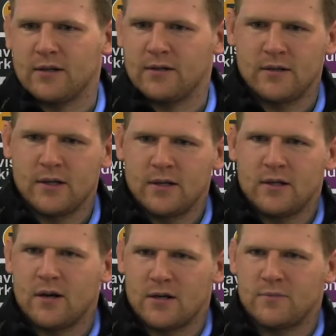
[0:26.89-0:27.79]
And
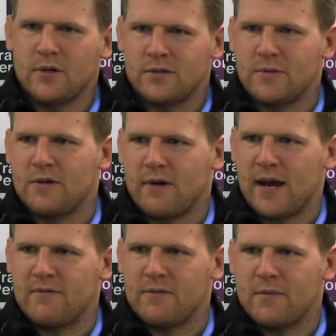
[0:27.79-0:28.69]
no, it's been
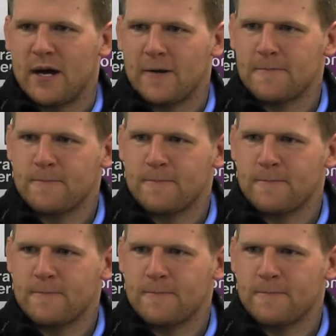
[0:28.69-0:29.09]
great having them back.